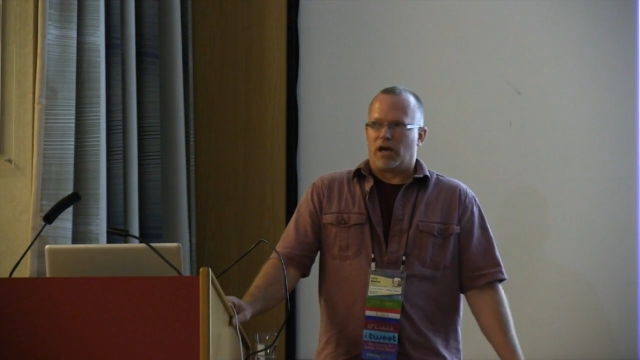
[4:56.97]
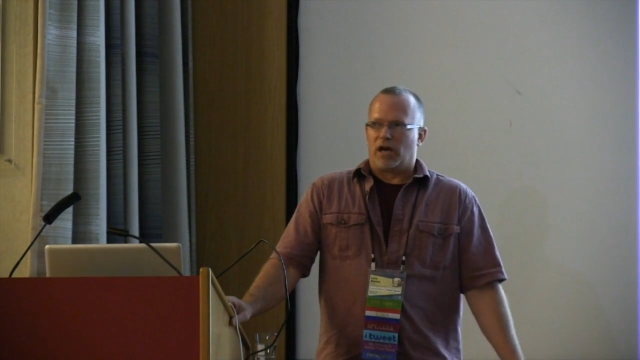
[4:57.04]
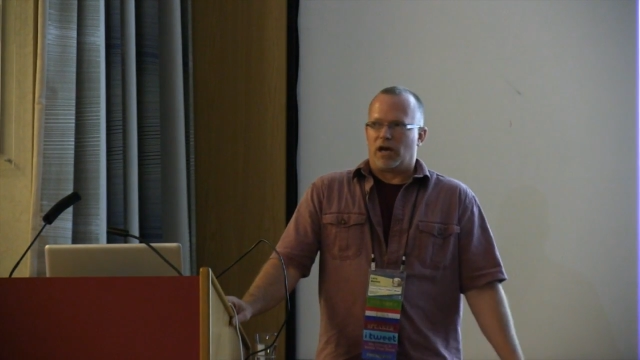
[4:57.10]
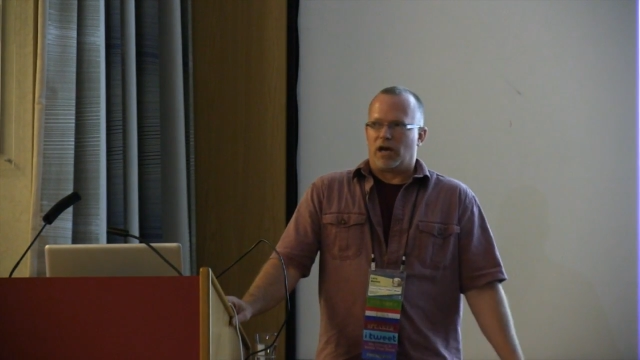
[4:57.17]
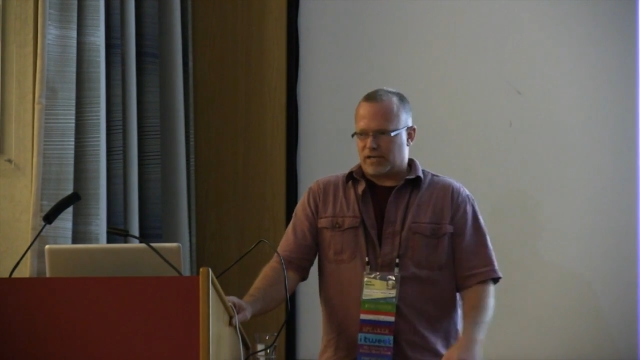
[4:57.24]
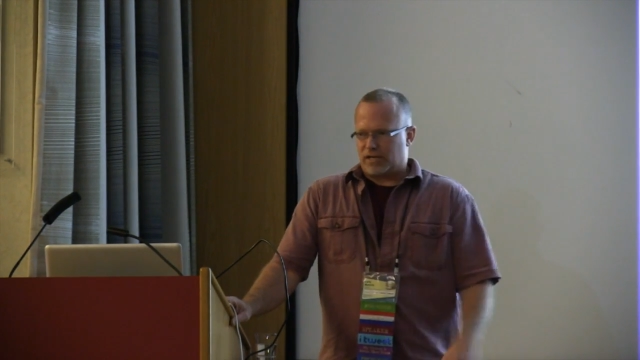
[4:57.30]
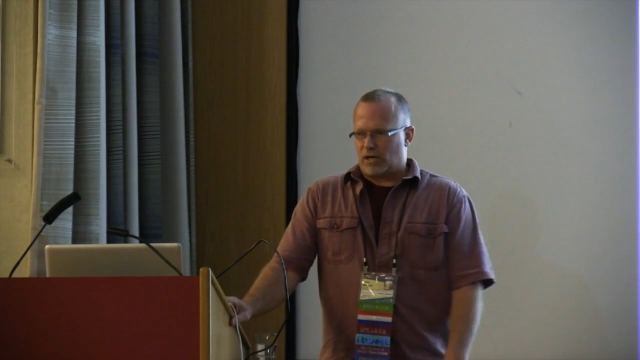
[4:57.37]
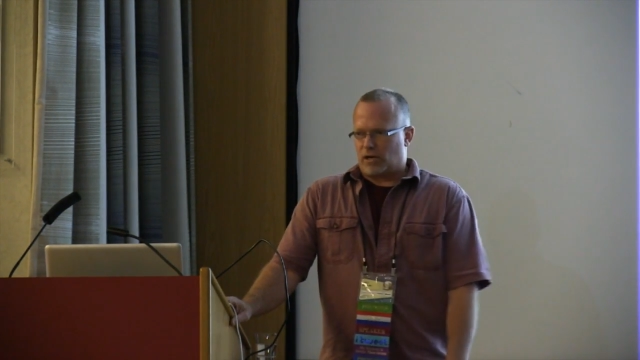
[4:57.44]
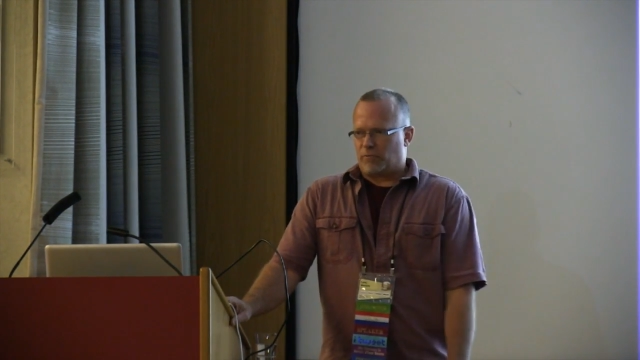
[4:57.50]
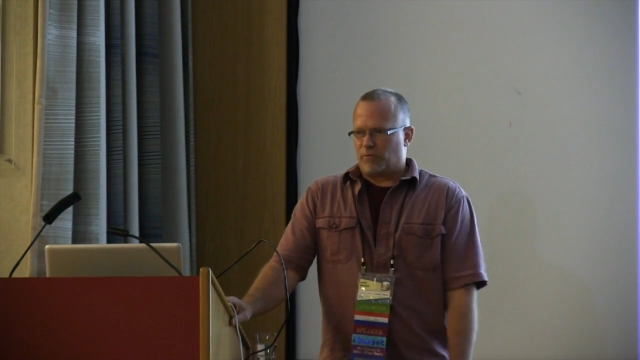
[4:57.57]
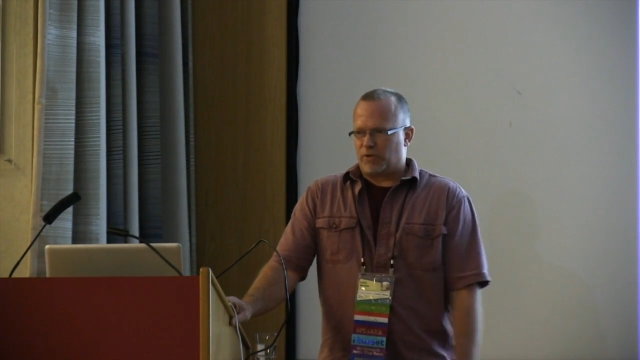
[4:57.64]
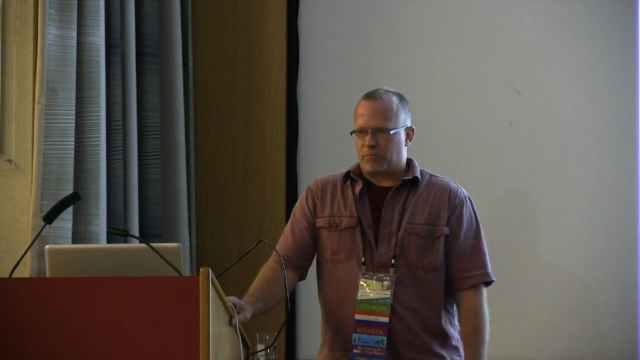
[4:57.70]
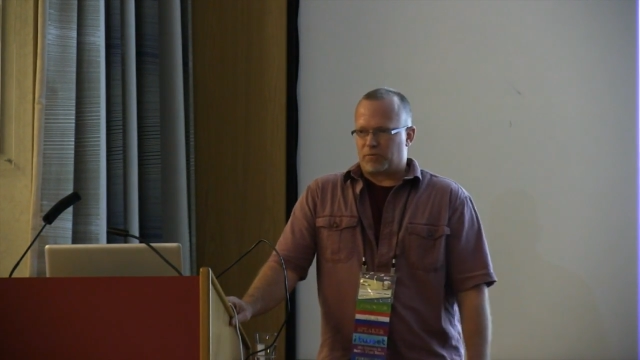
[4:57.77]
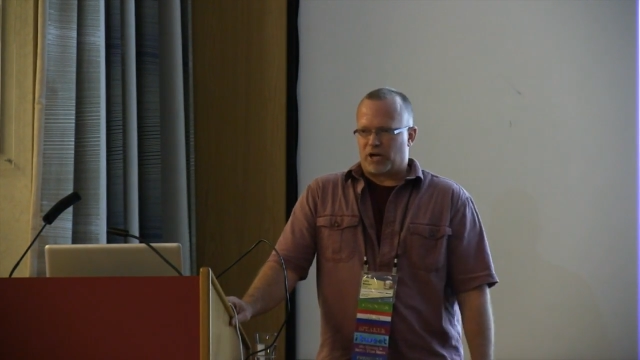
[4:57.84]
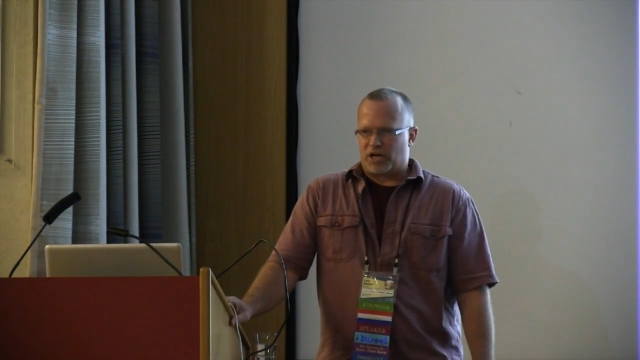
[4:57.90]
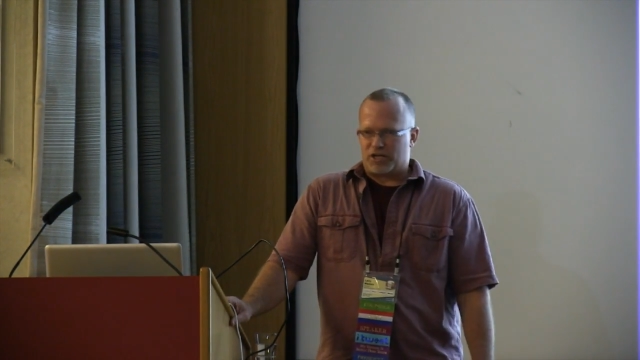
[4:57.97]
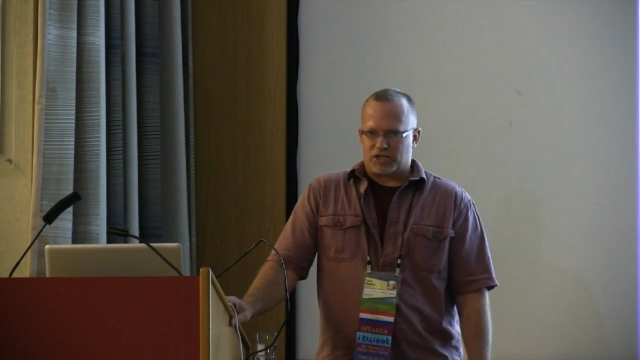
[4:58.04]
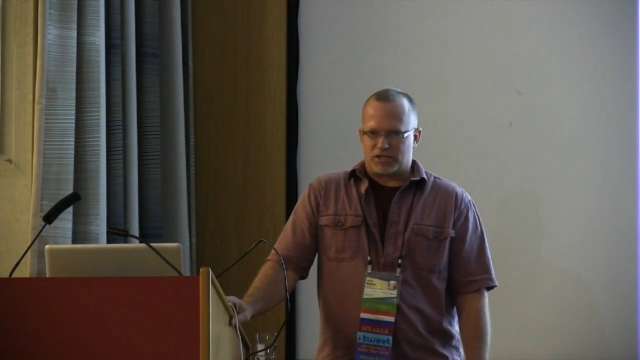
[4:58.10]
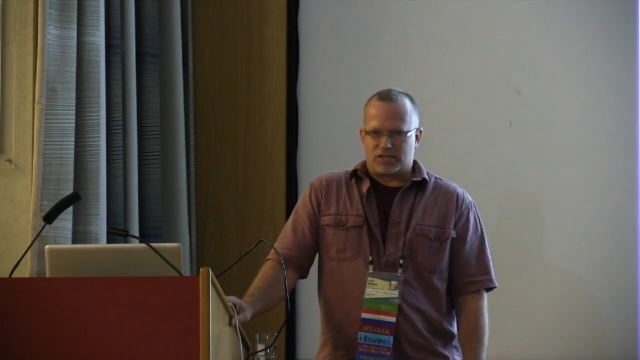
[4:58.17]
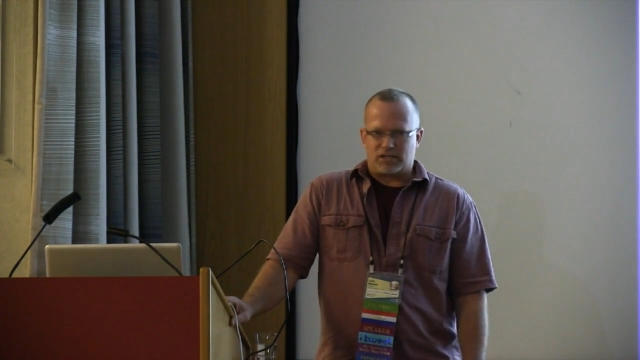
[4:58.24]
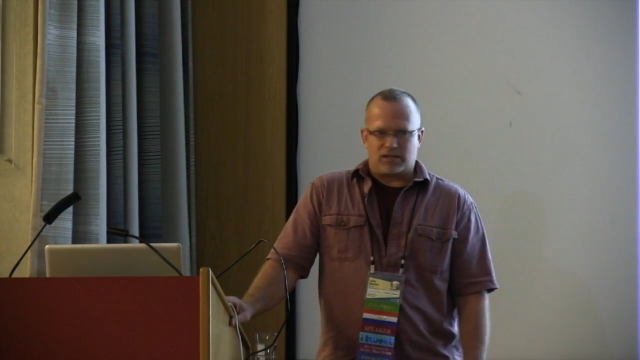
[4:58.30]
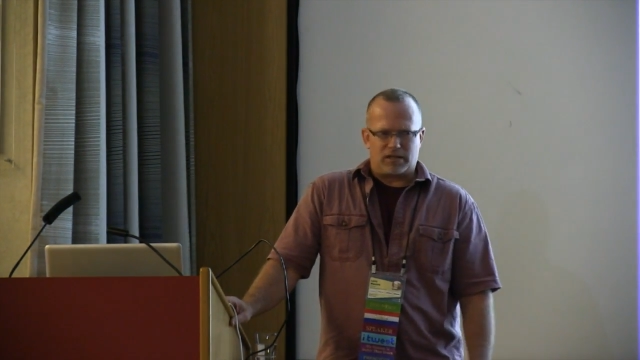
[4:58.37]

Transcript: I stayed on with the project.